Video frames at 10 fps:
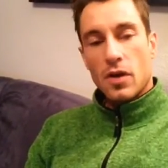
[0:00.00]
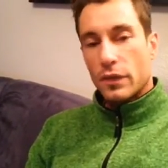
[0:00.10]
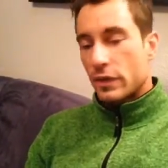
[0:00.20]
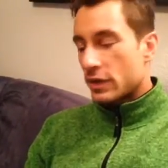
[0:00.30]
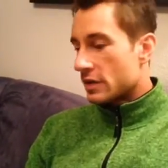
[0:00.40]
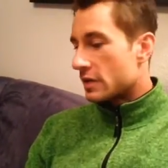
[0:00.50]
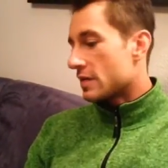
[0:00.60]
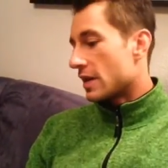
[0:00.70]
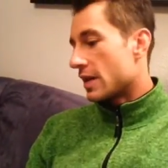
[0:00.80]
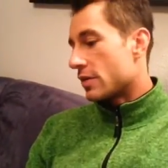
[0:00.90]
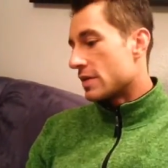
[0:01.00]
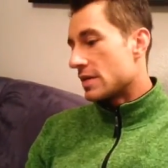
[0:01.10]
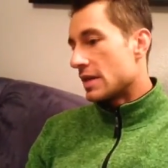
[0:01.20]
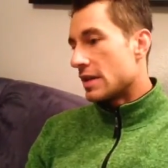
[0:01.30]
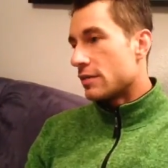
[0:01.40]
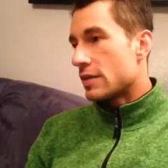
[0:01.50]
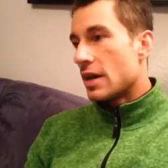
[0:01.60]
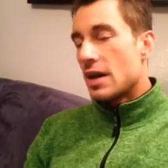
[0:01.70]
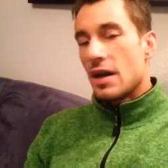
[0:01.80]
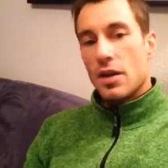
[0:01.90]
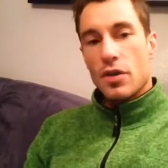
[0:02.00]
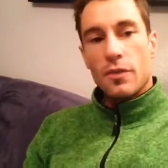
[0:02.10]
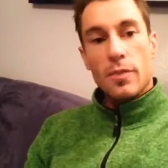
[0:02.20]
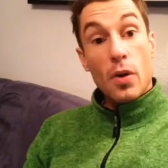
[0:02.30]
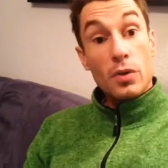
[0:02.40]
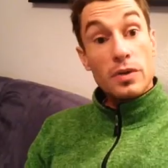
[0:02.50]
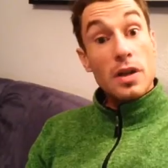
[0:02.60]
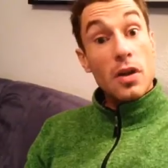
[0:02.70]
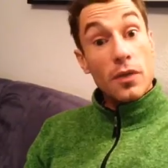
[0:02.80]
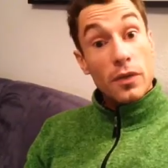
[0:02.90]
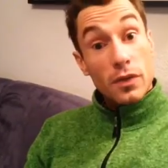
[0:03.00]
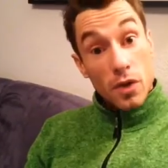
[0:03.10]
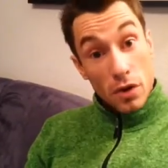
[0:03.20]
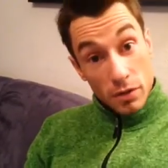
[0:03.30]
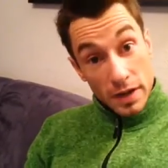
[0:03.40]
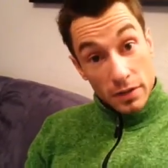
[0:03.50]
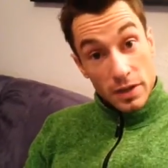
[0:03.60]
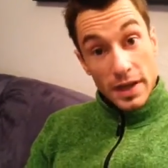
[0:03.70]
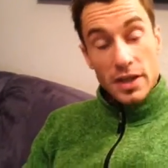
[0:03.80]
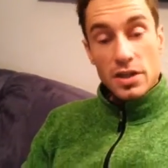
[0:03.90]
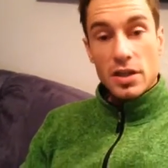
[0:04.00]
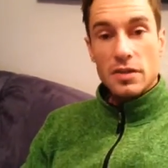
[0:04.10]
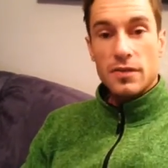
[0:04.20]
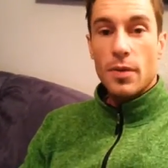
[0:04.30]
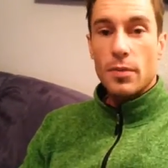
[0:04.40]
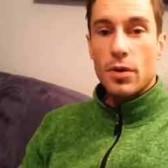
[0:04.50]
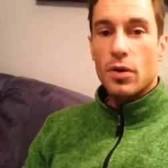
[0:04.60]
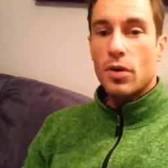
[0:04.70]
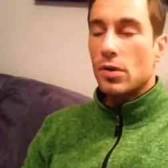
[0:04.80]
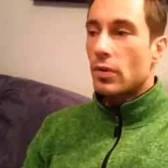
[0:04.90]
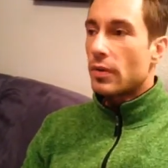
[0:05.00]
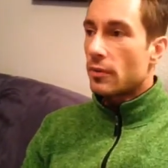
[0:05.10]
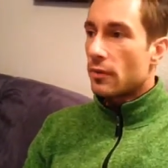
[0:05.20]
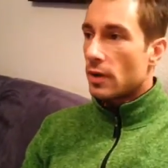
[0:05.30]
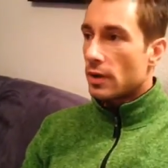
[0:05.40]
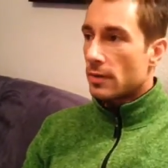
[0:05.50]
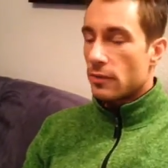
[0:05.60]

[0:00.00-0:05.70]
offers, I received a lot of posts, a lot of congratulations from you all uh,